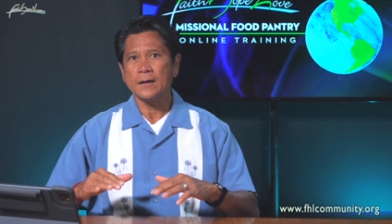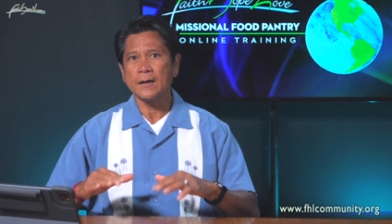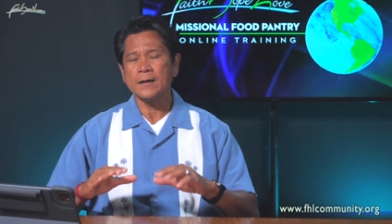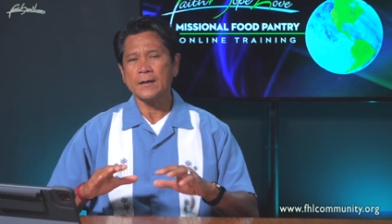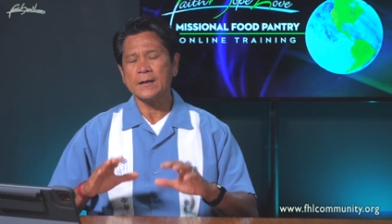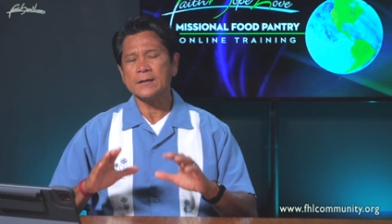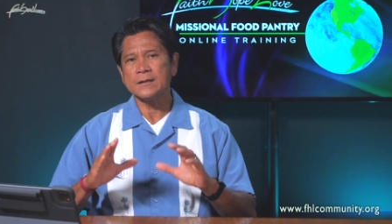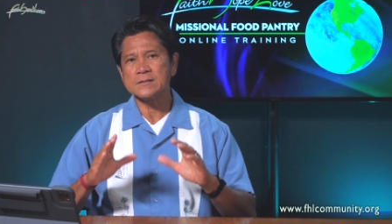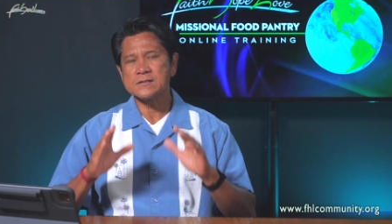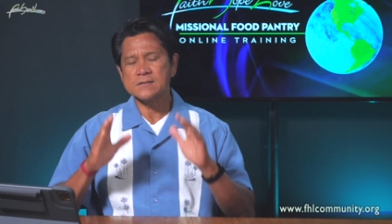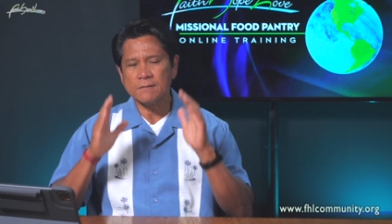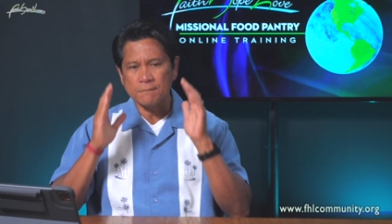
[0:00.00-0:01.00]
And
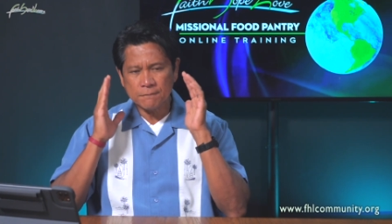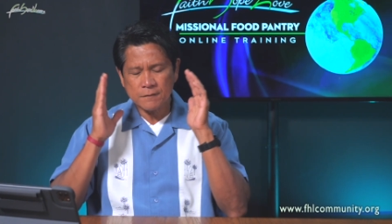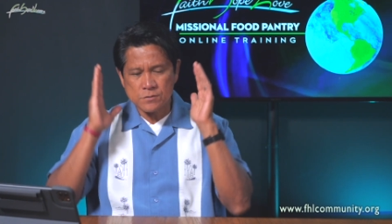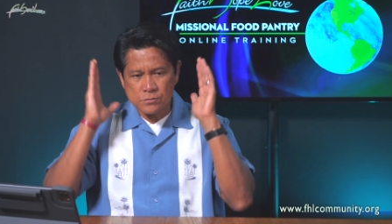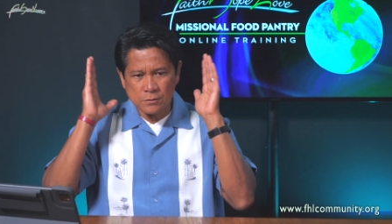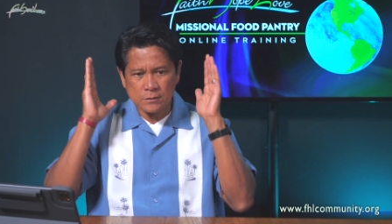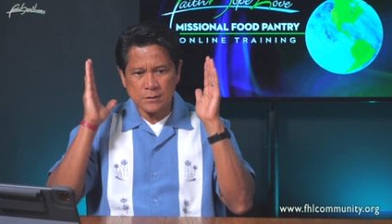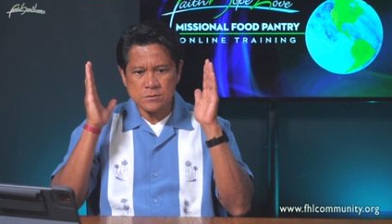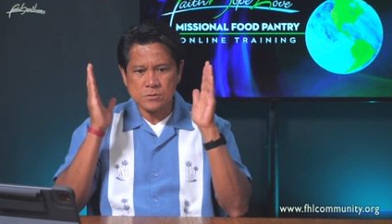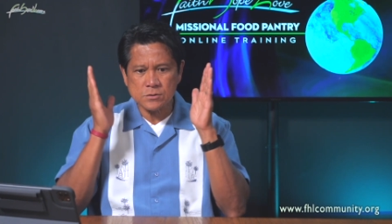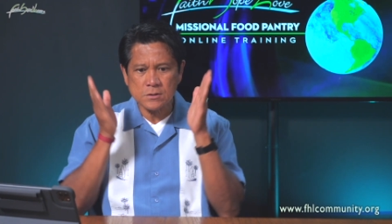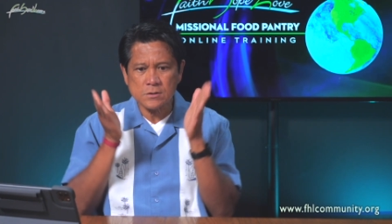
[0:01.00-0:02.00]
that's the vision
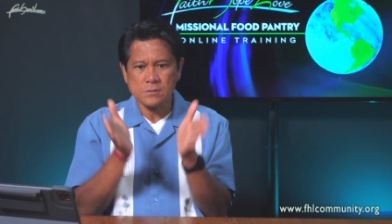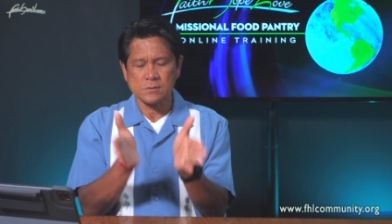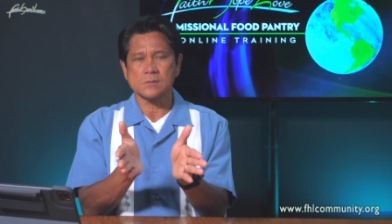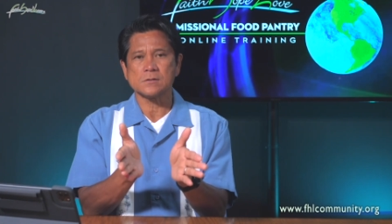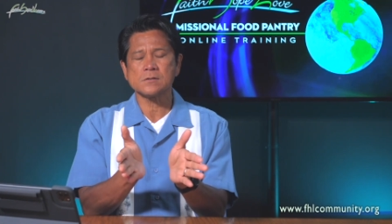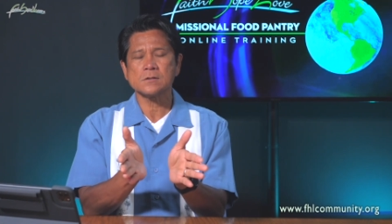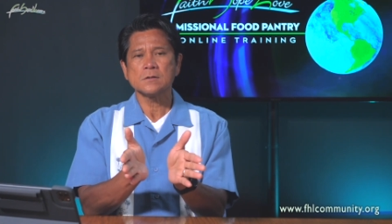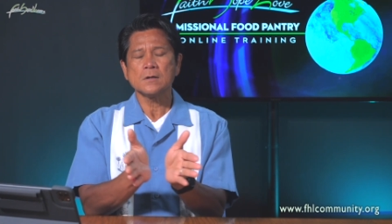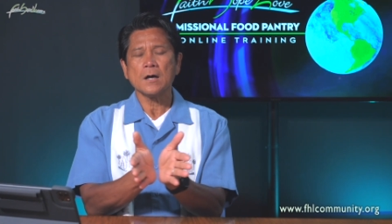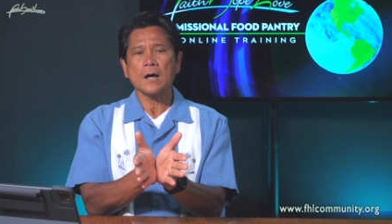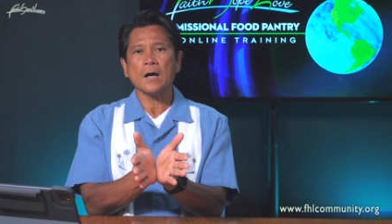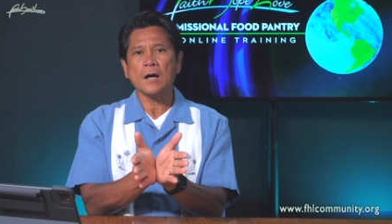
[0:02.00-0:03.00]
that Jesus
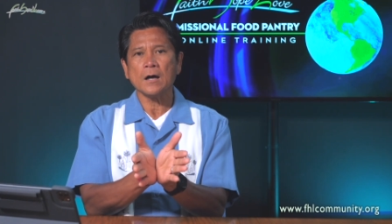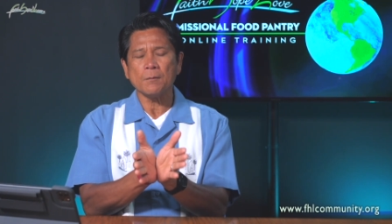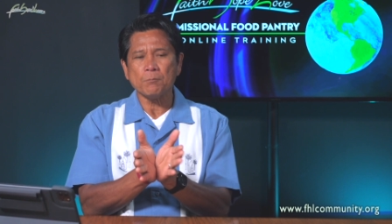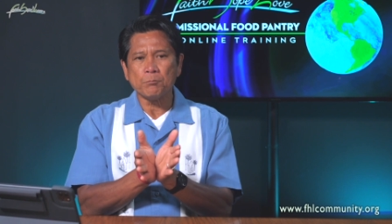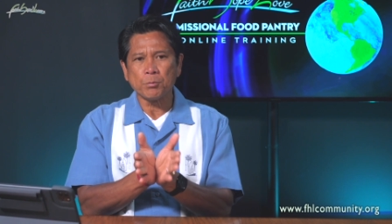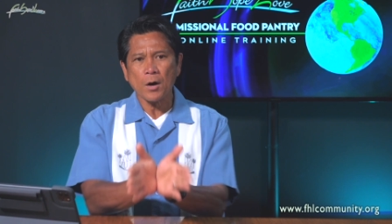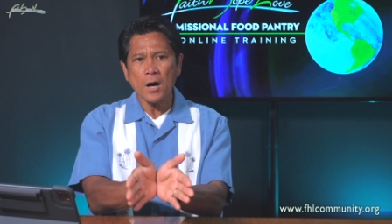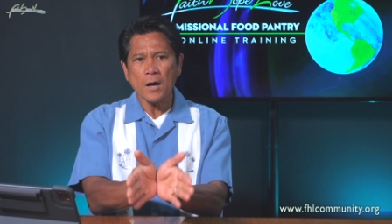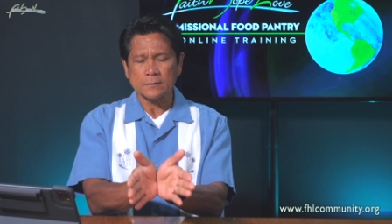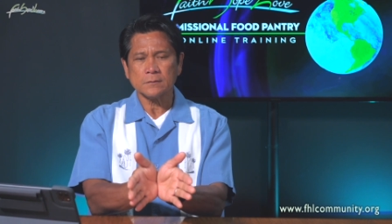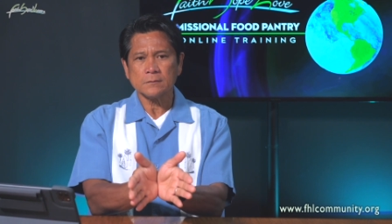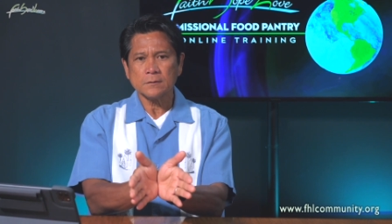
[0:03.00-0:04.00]

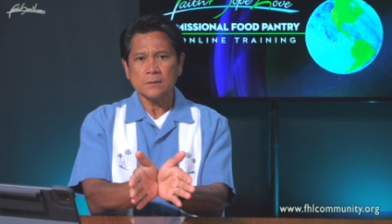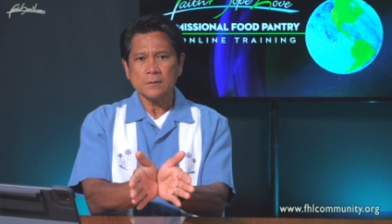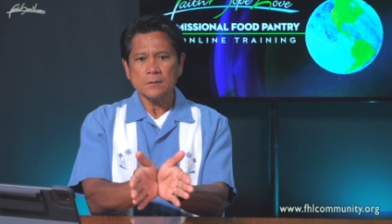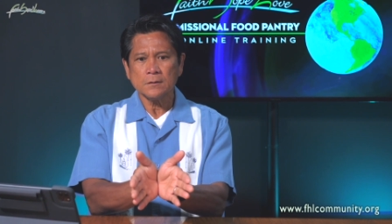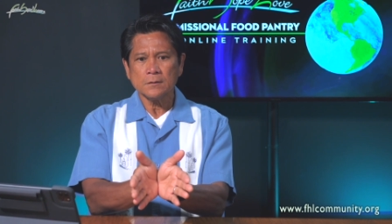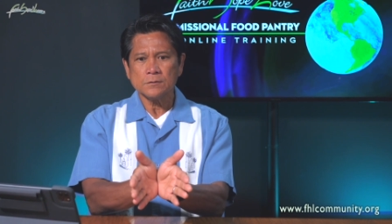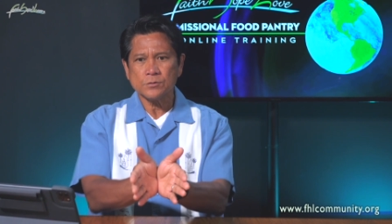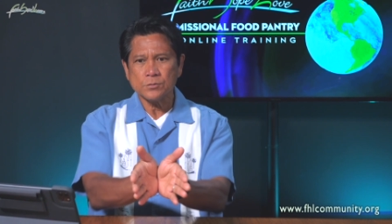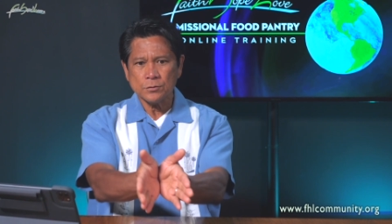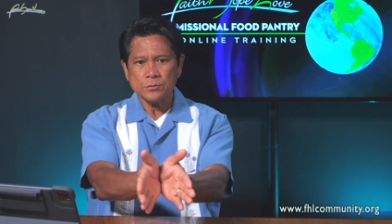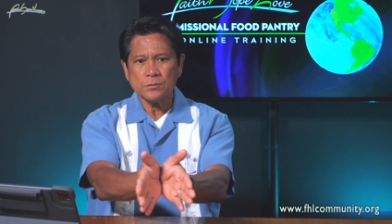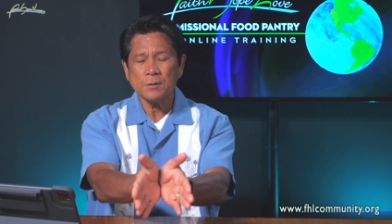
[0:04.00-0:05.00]
brought
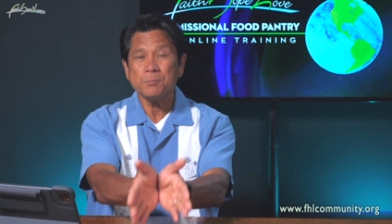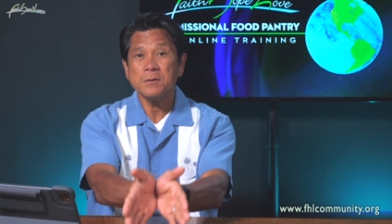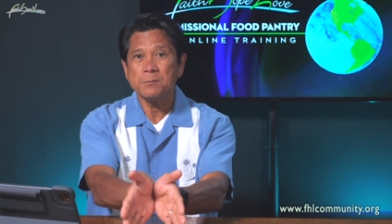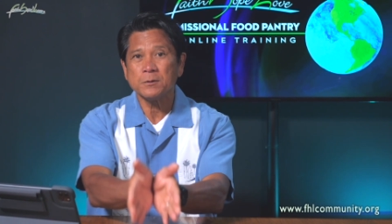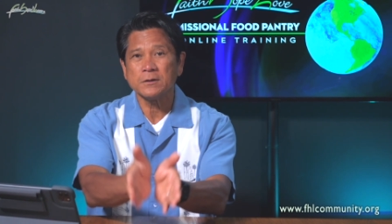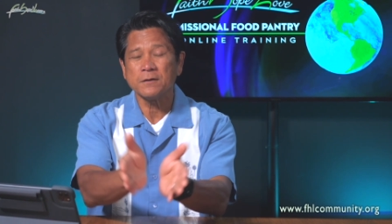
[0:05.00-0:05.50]
to the people.